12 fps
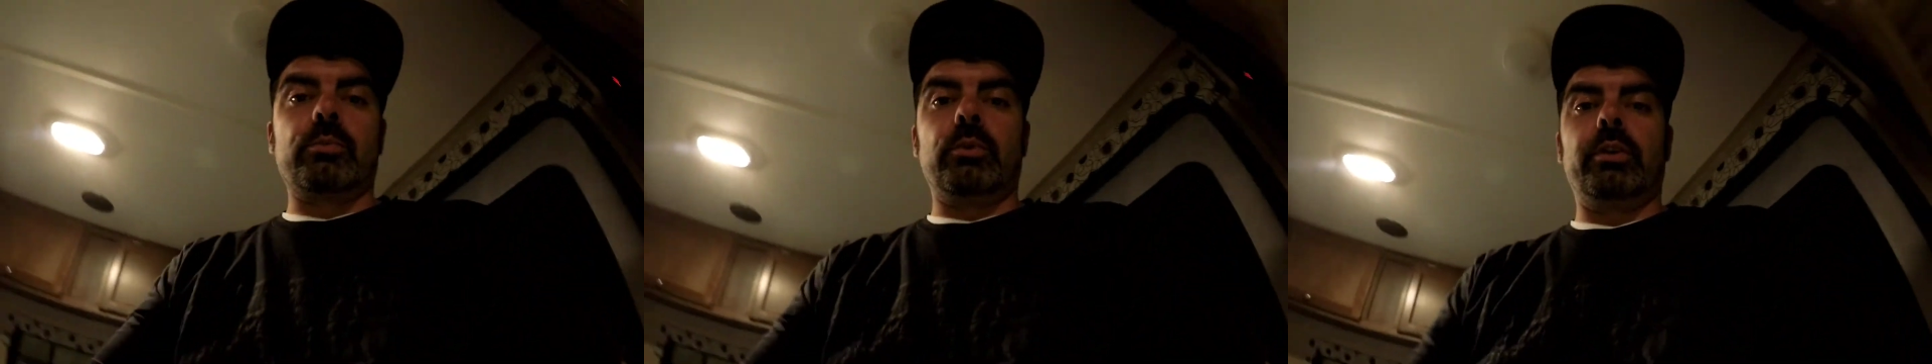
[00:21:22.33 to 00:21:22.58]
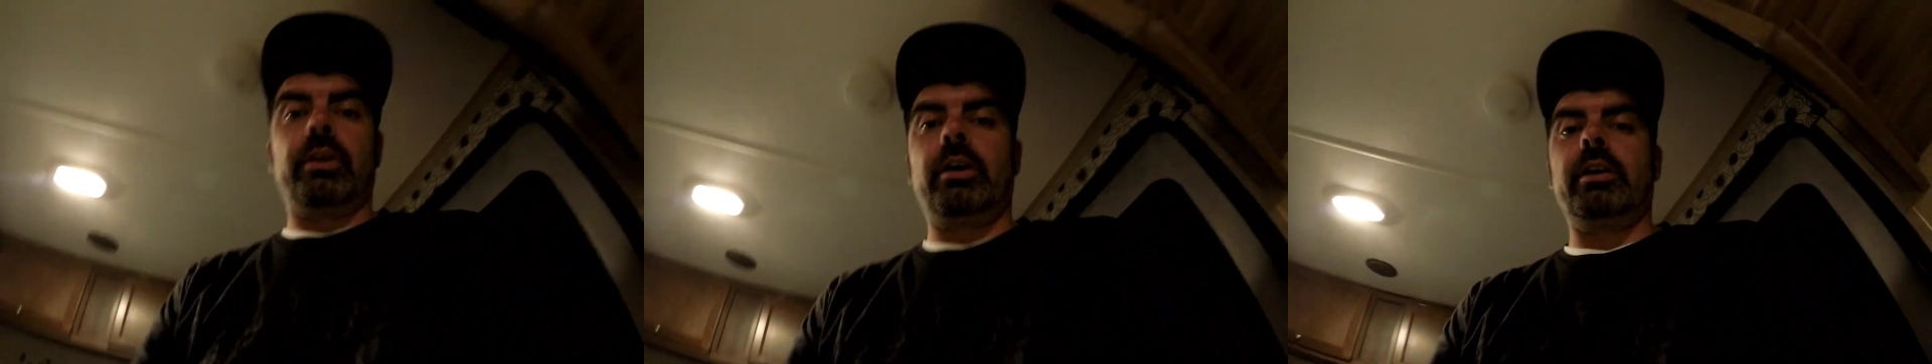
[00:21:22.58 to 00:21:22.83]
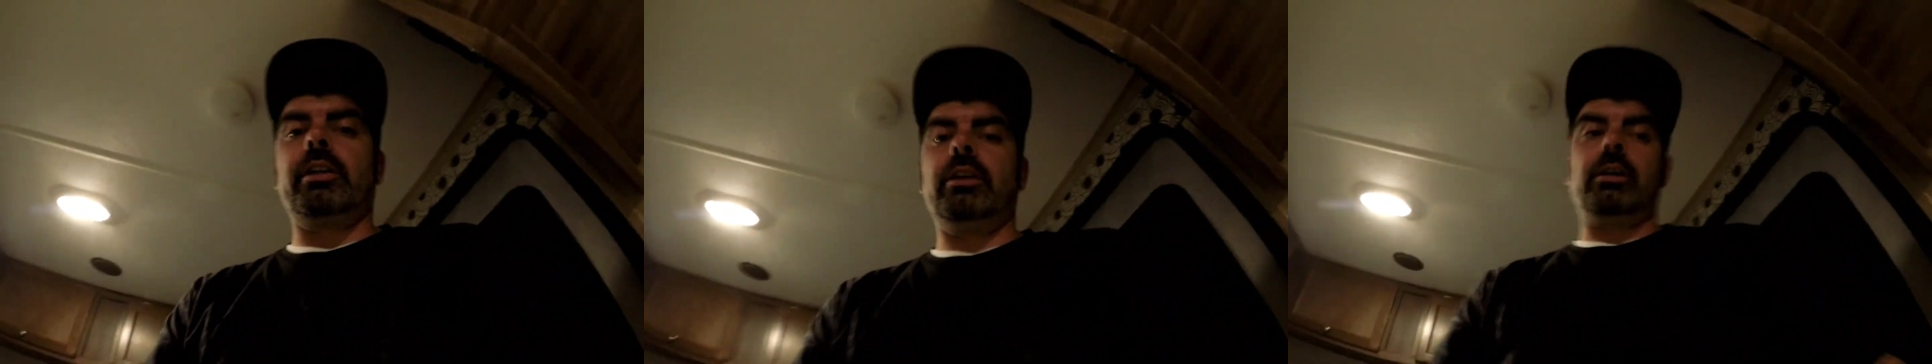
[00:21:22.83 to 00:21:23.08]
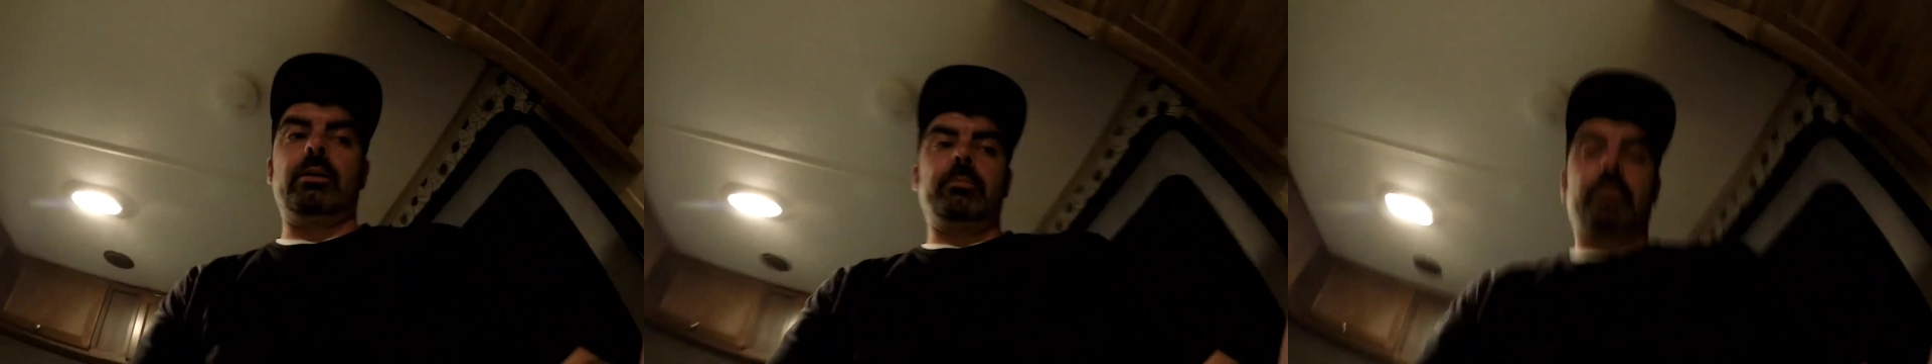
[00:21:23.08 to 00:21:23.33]
roll the awning
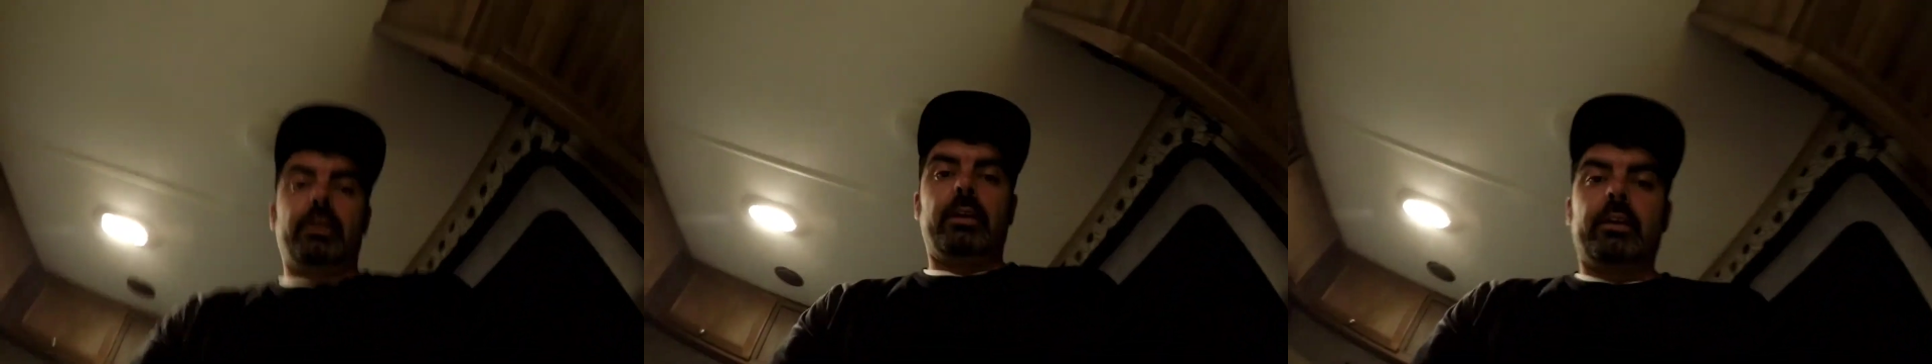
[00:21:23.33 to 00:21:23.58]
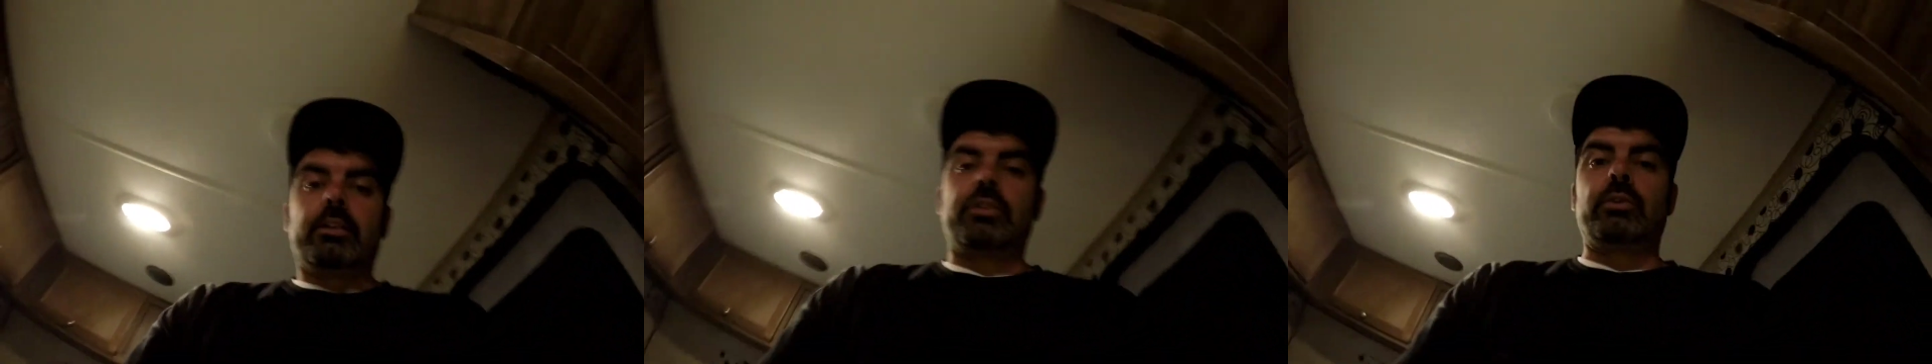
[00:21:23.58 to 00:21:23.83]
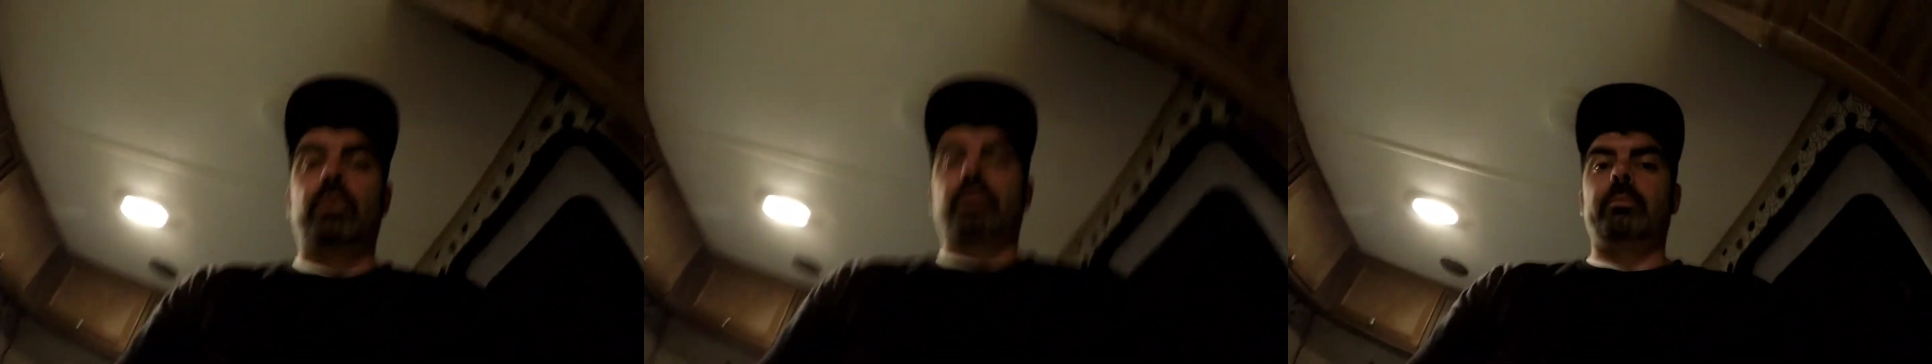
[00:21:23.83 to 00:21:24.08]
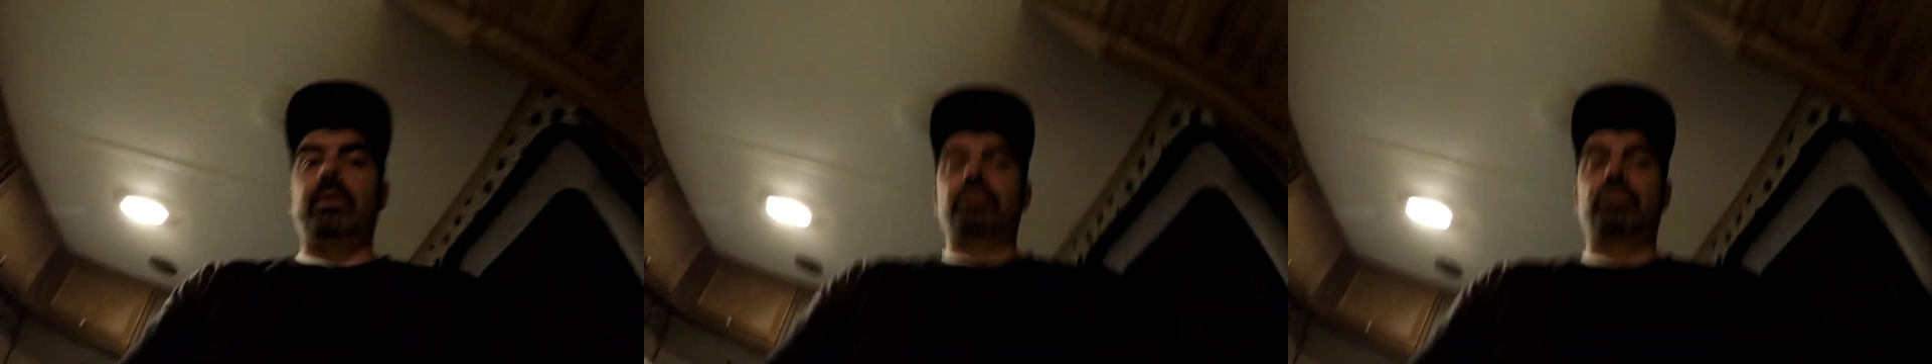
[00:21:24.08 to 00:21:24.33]
up. So you want
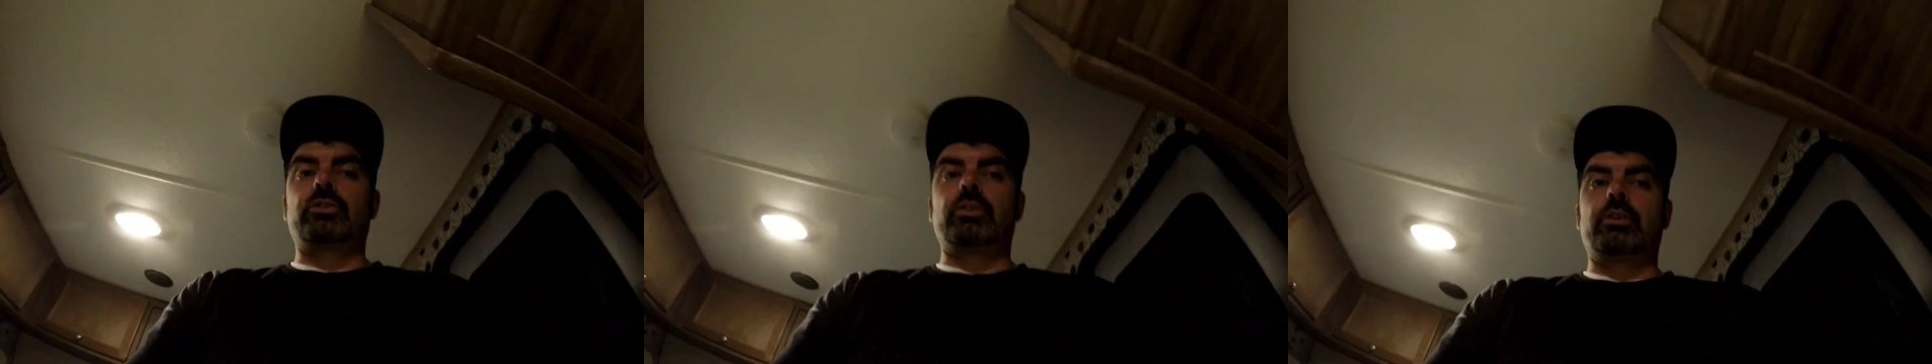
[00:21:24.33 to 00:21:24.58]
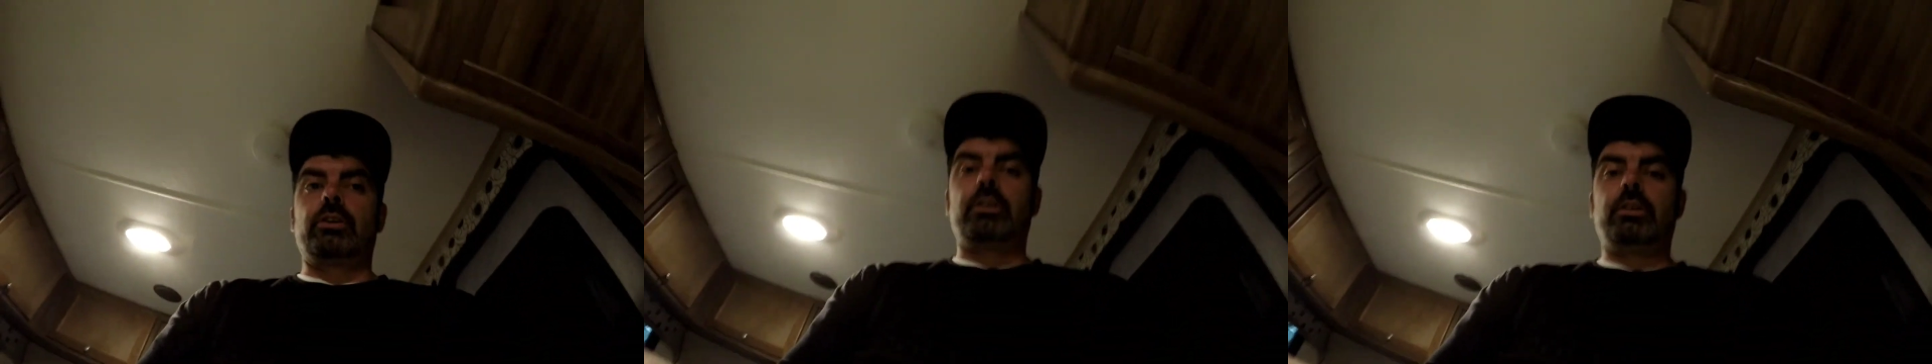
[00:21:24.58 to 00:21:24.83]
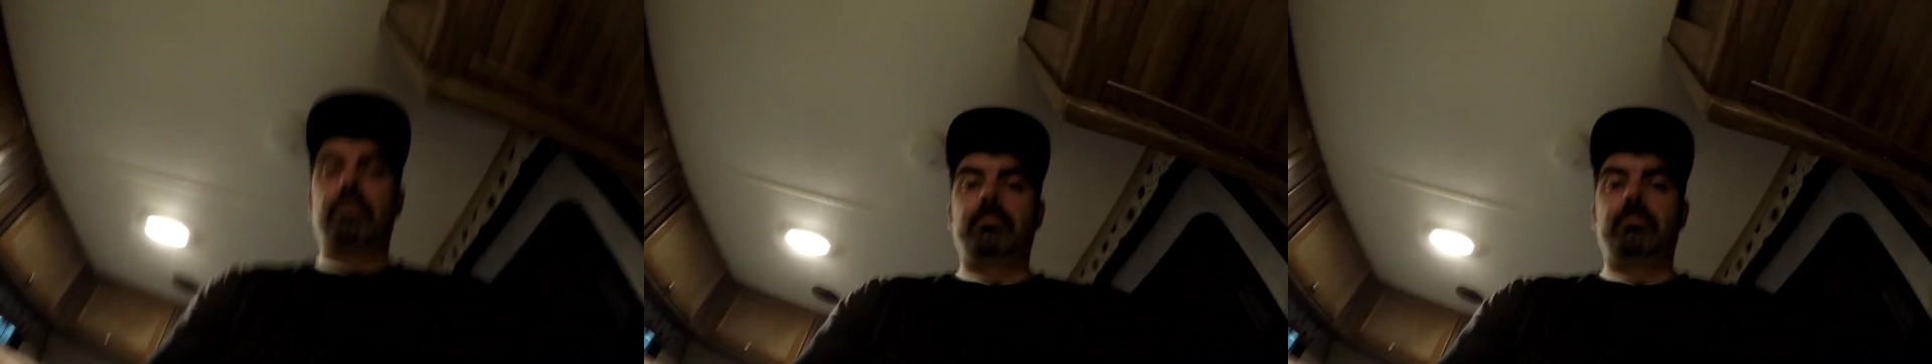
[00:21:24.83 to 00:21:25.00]
to make sure